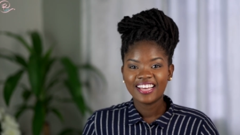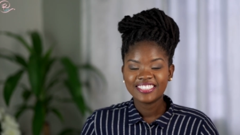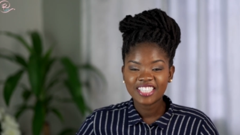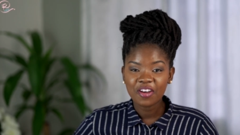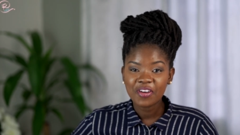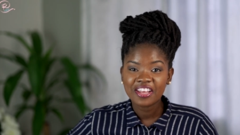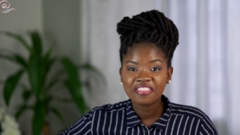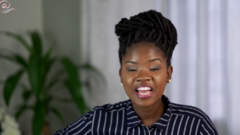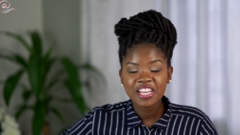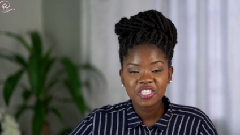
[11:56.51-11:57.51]
So I want to
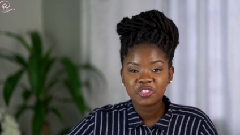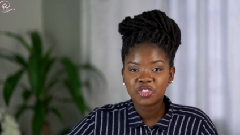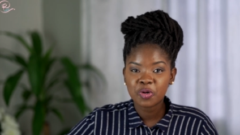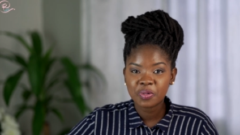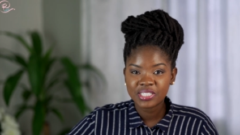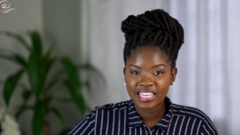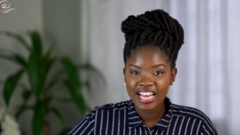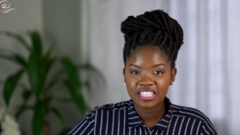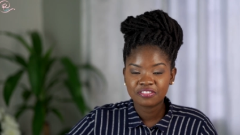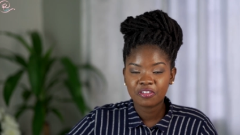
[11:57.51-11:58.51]
thank you so much
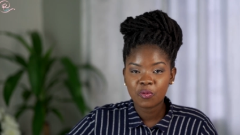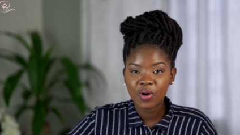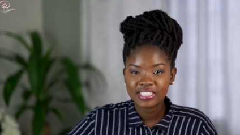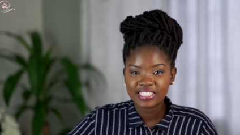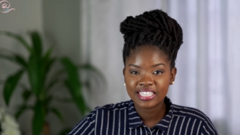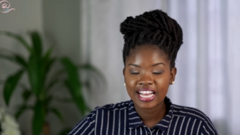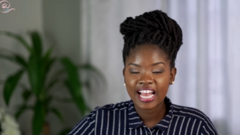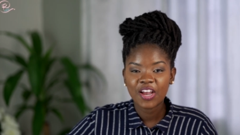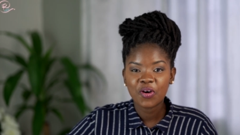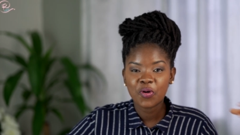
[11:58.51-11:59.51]
guys for watching.
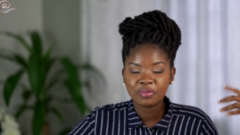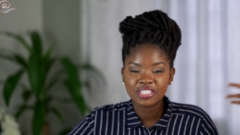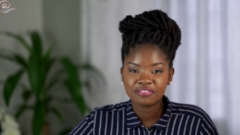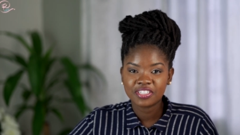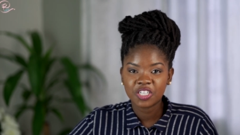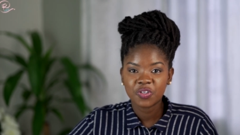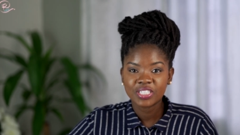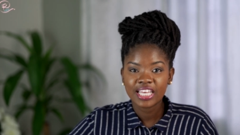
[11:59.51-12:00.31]
I hope this video was